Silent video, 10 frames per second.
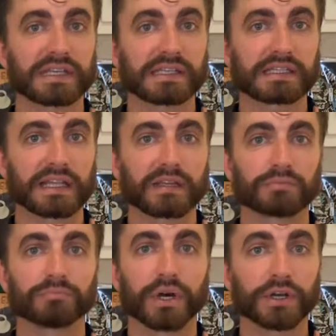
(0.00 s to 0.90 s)
taste like
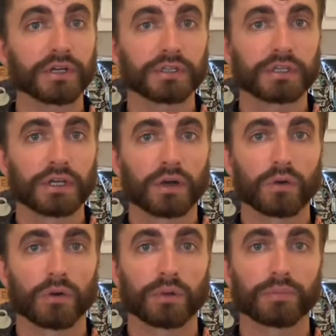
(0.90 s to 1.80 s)
butter,
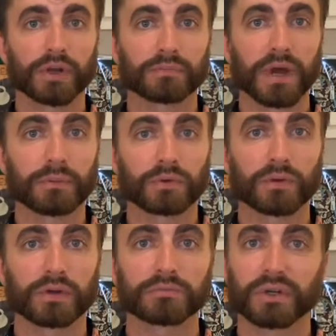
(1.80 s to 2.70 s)
or buttered
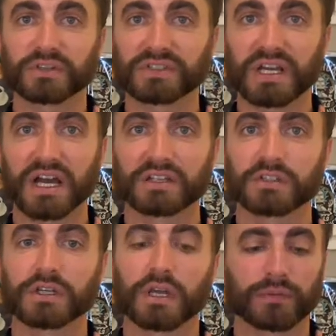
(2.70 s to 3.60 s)
popcorn, butterscotch.
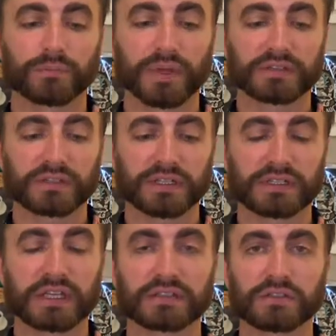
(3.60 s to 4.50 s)
It's basically a
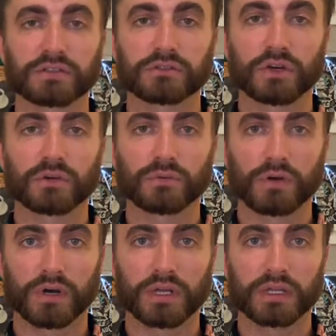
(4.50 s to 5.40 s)
taste that you don't
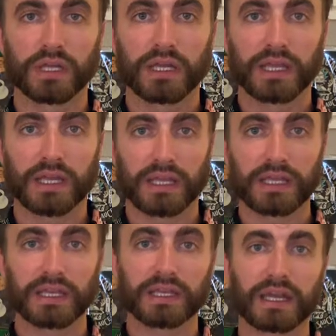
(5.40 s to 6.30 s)
want in
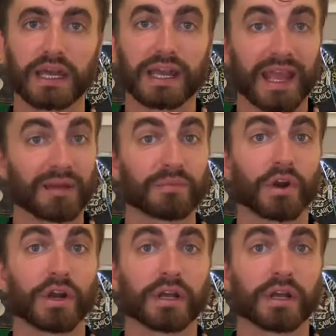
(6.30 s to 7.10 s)
an amber.